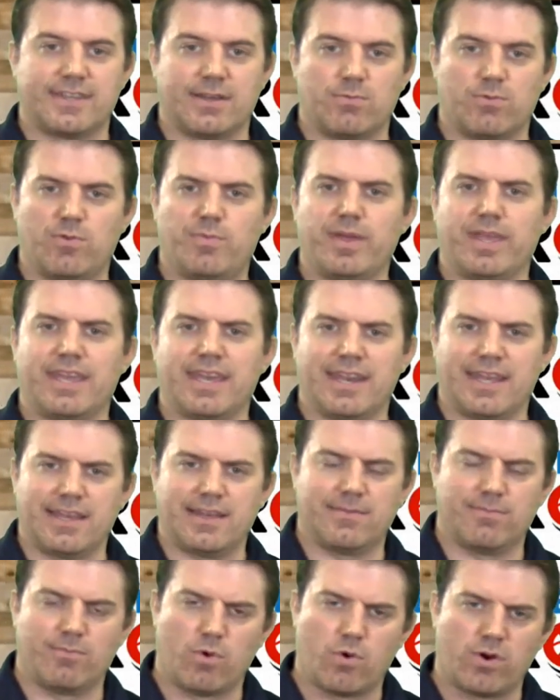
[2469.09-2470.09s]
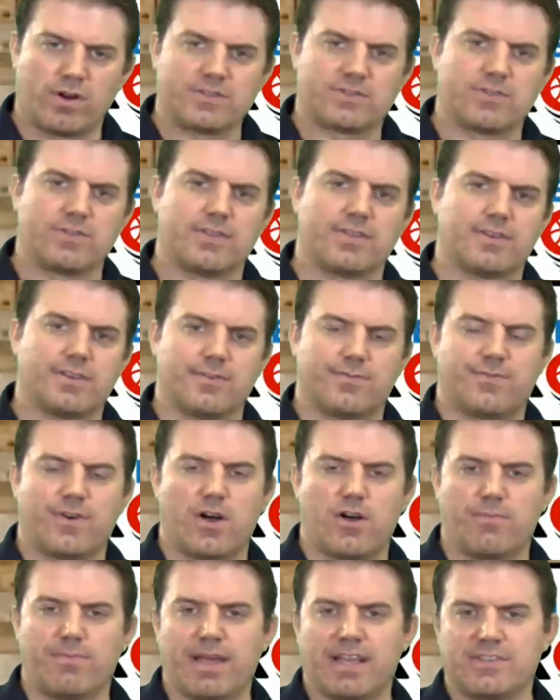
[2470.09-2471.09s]
And we'll be getting in more into the
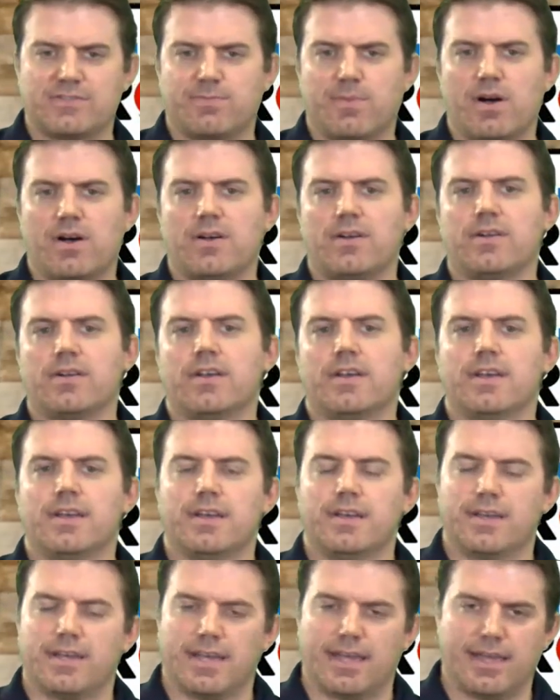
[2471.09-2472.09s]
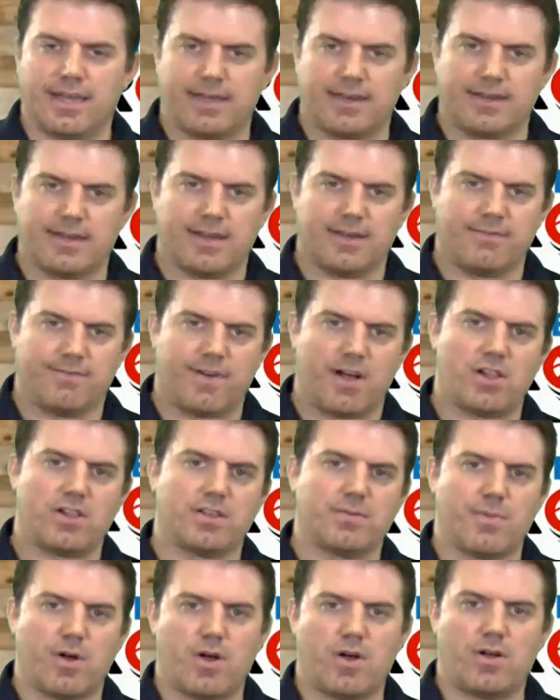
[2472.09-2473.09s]
fall baseball and
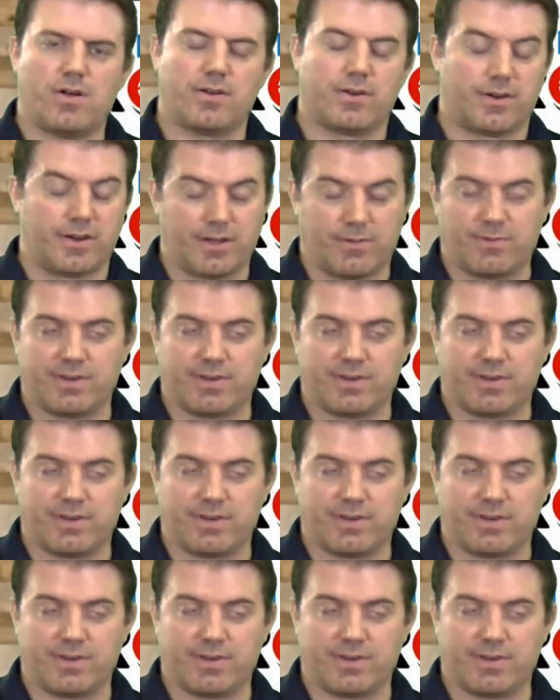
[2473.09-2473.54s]
volleyball.